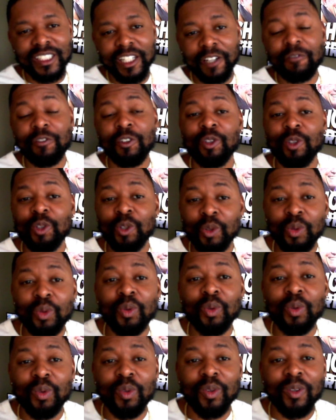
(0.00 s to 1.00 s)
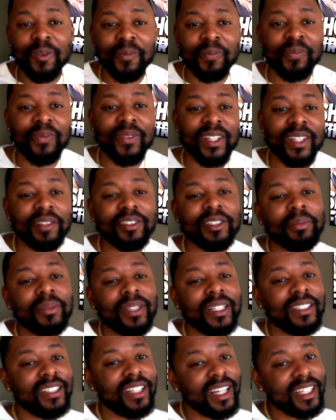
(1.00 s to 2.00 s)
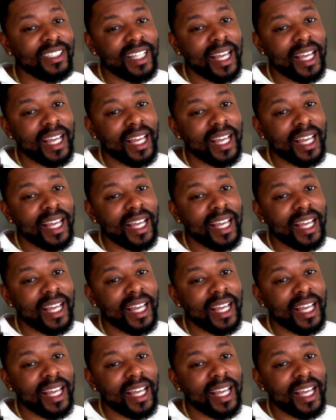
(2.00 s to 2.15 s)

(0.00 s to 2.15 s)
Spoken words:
if something does